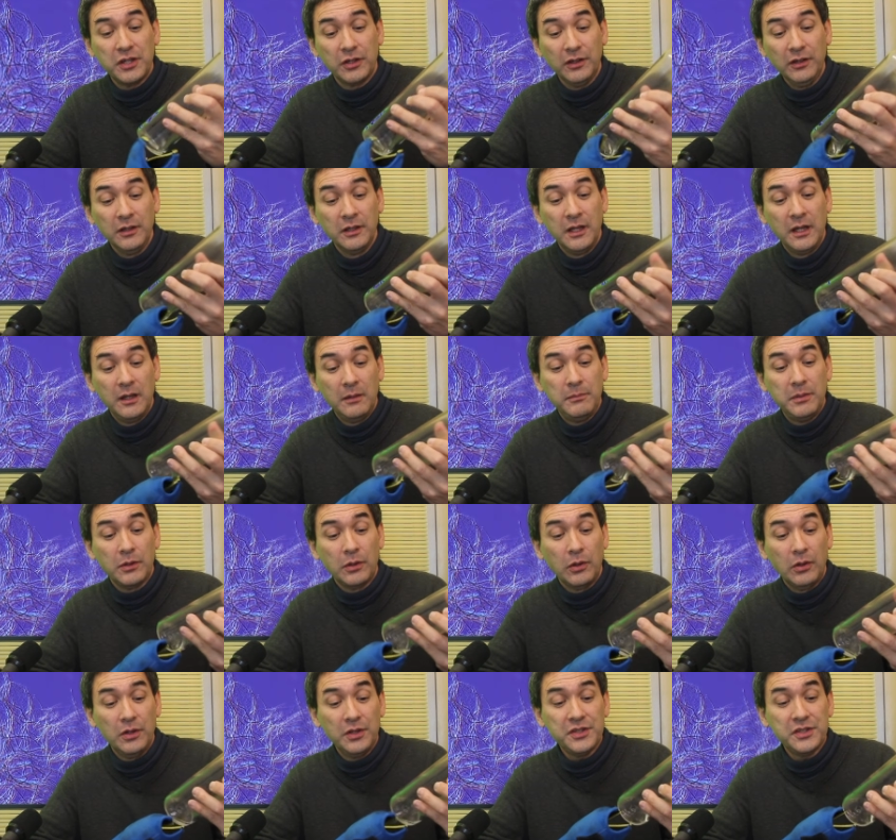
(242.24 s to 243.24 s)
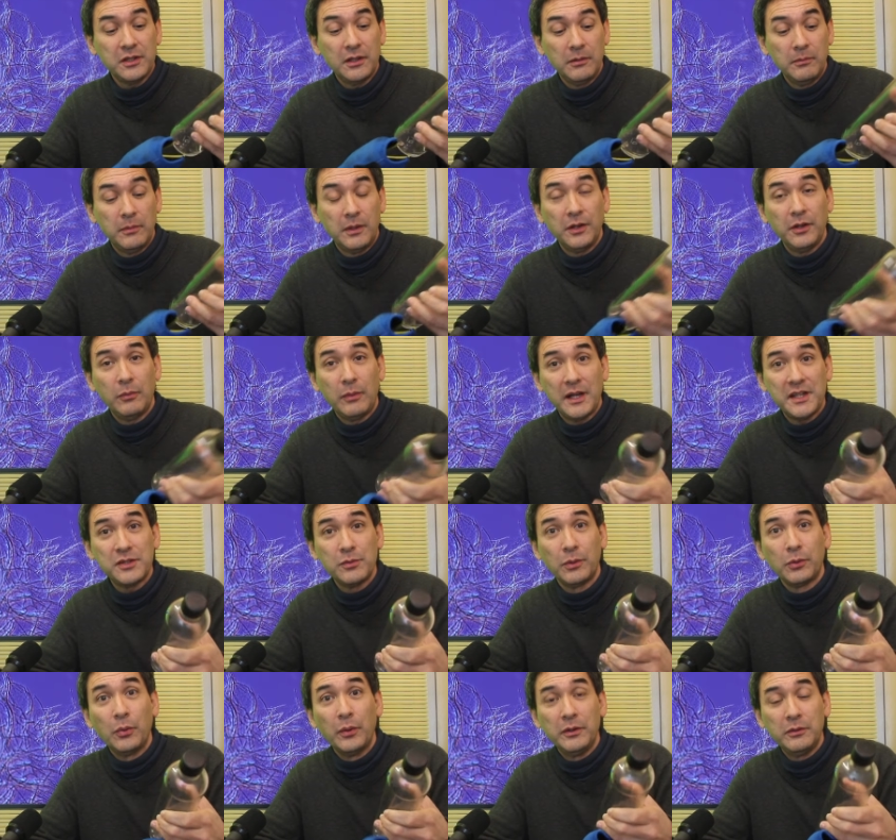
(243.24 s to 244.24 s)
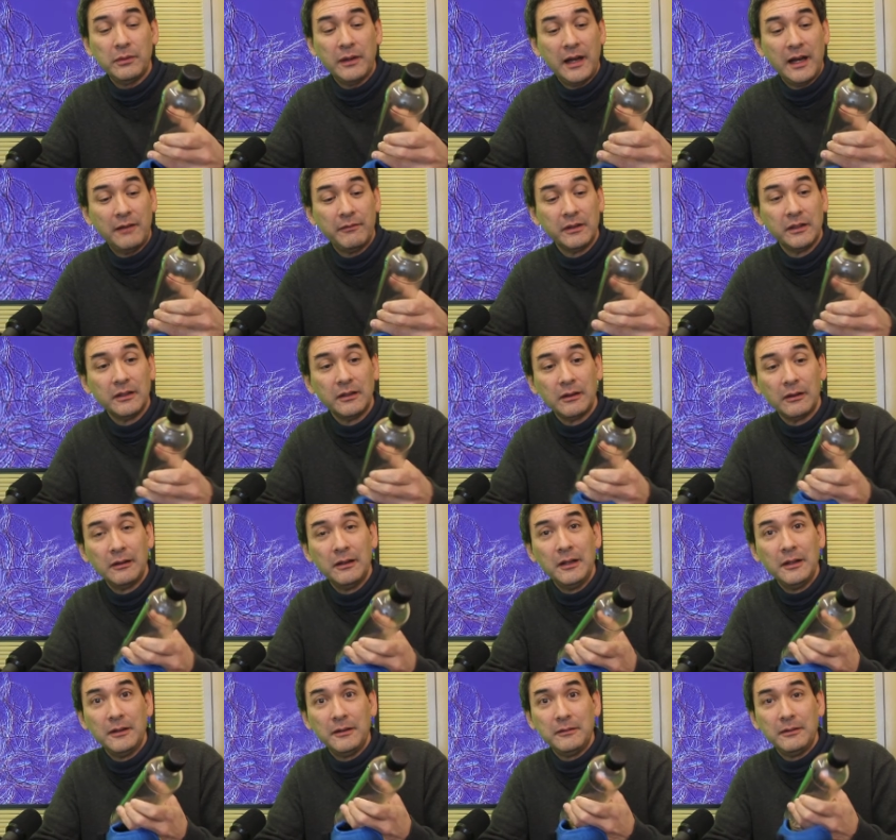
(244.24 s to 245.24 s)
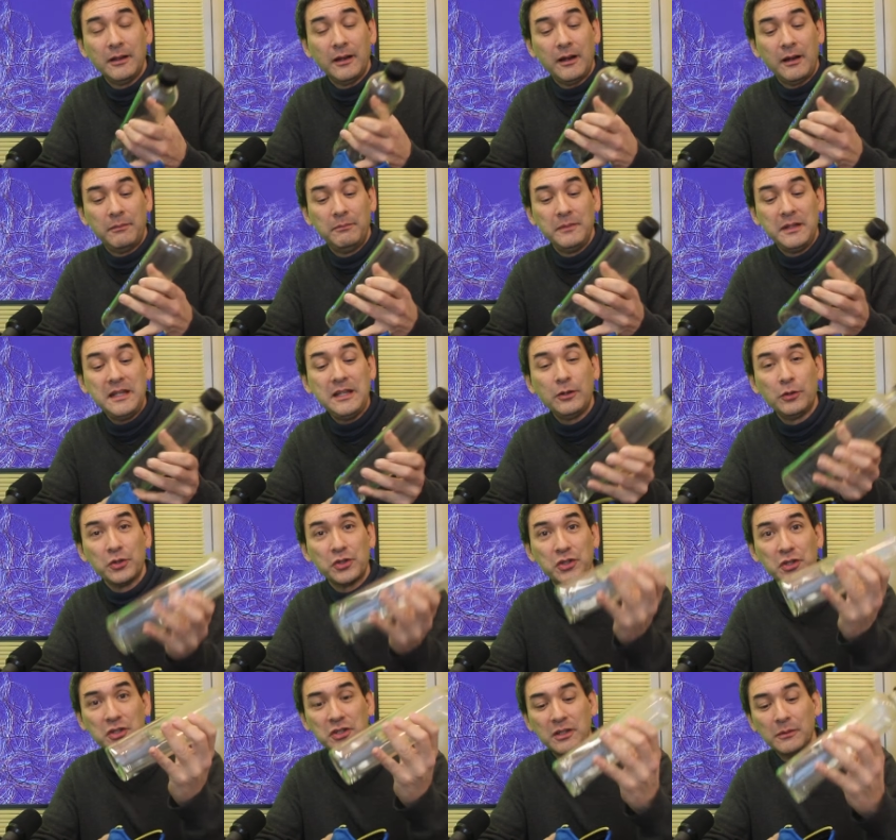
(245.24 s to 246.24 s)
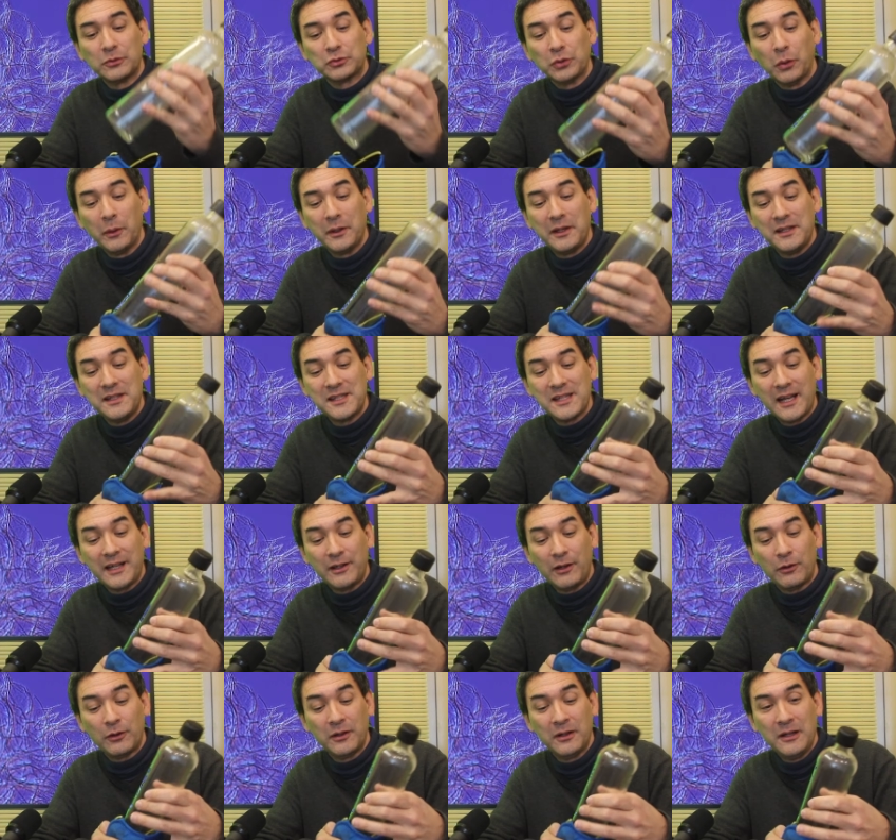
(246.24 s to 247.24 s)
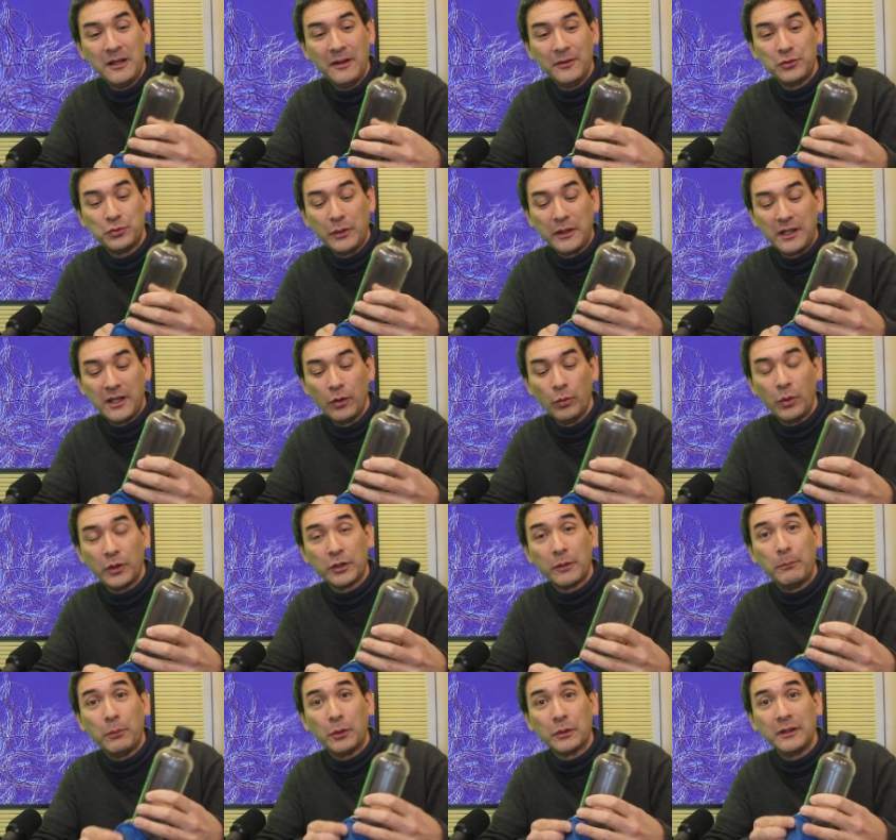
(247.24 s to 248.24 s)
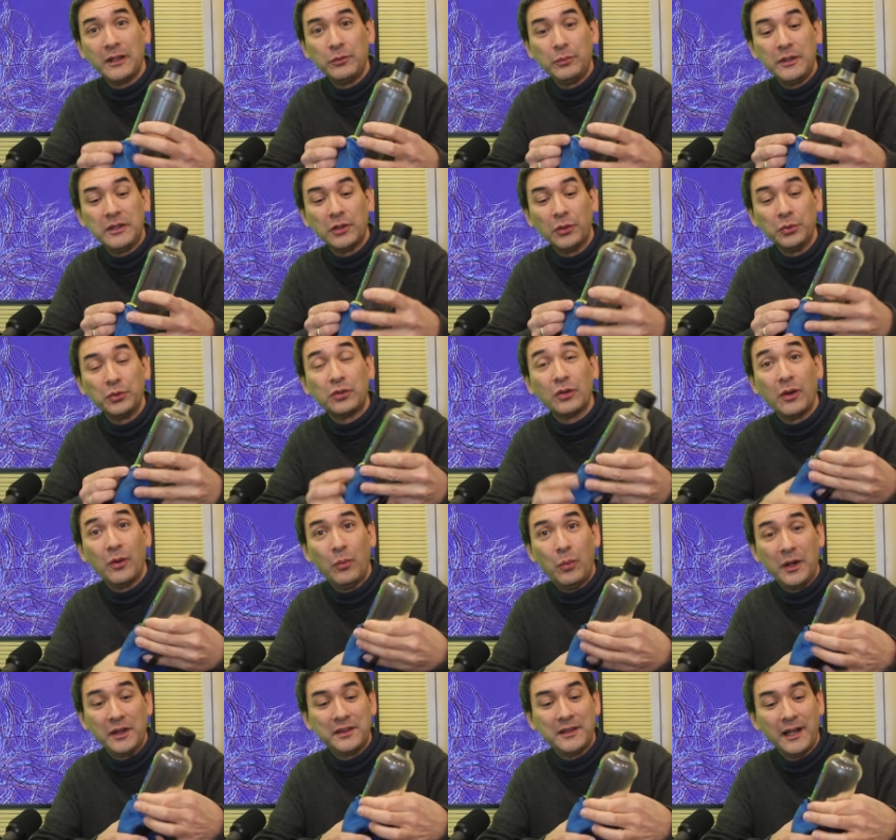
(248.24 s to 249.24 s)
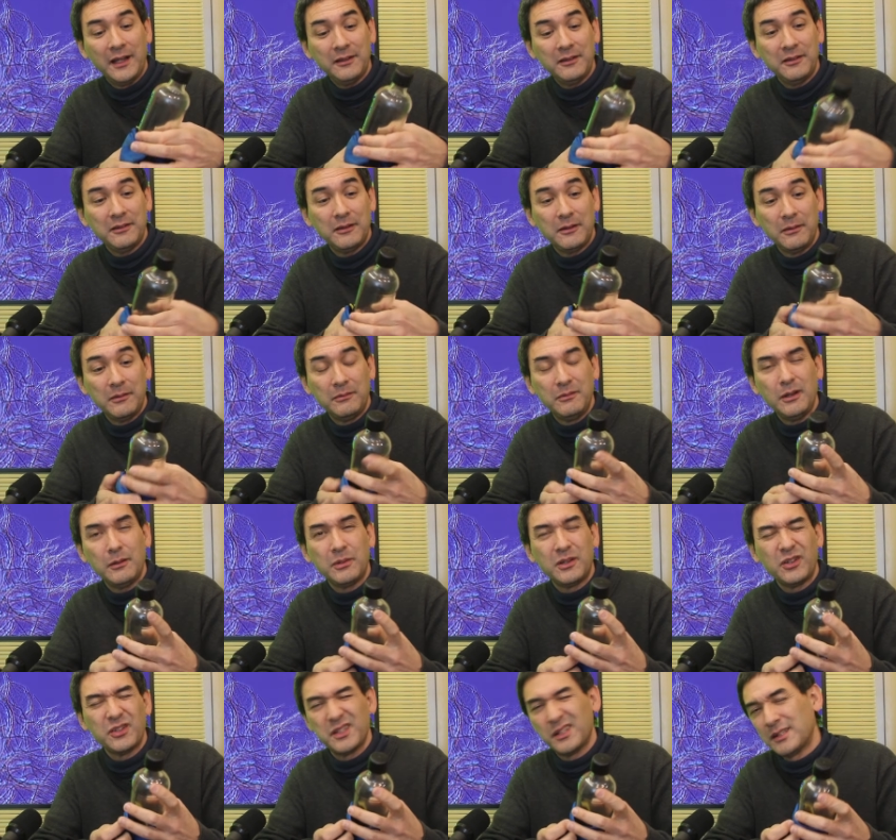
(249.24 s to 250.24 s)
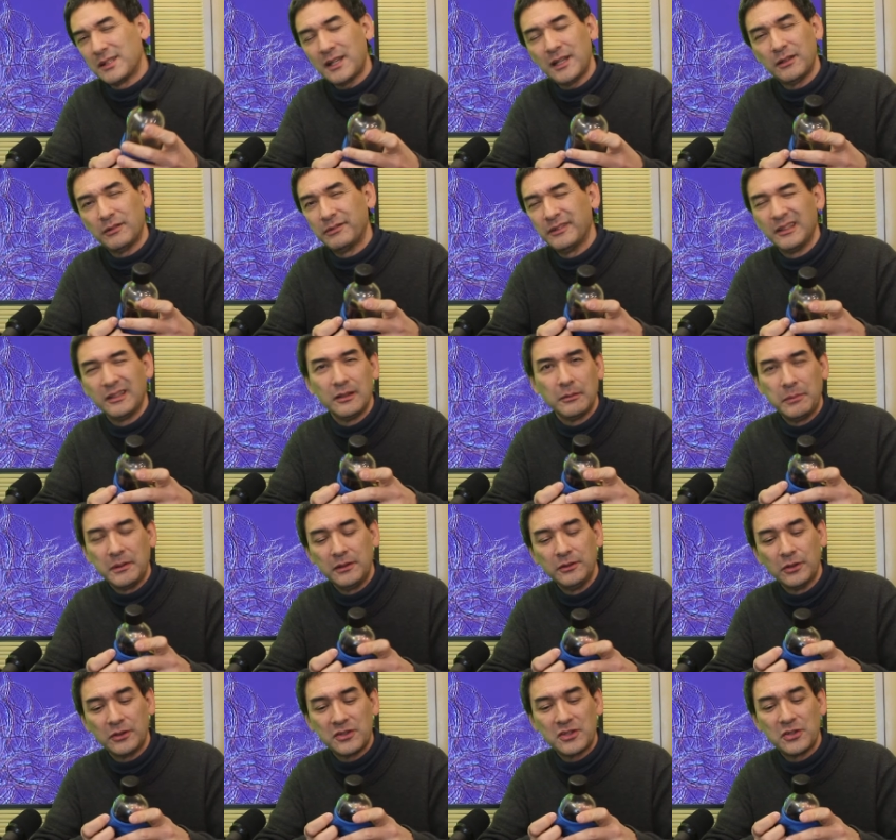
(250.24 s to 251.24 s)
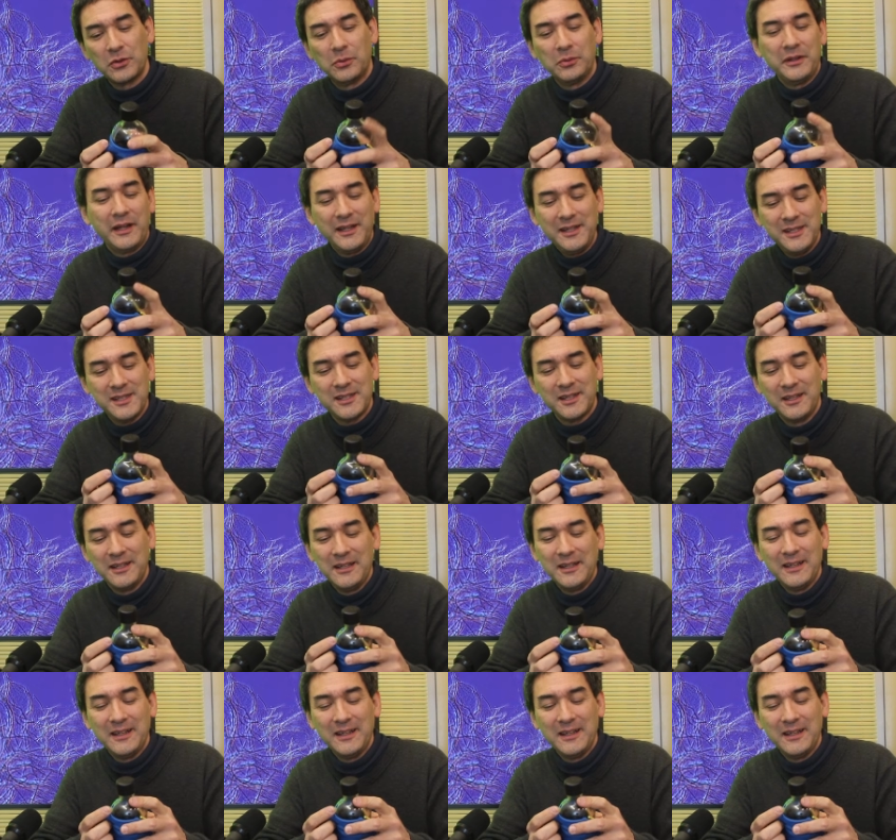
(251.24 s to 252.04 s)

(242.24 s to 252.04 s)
here, because otherwise we're going to have a little ecosystem growing inside our drinking water bottle, and we don't want that because it's kind of a little bit not so nice.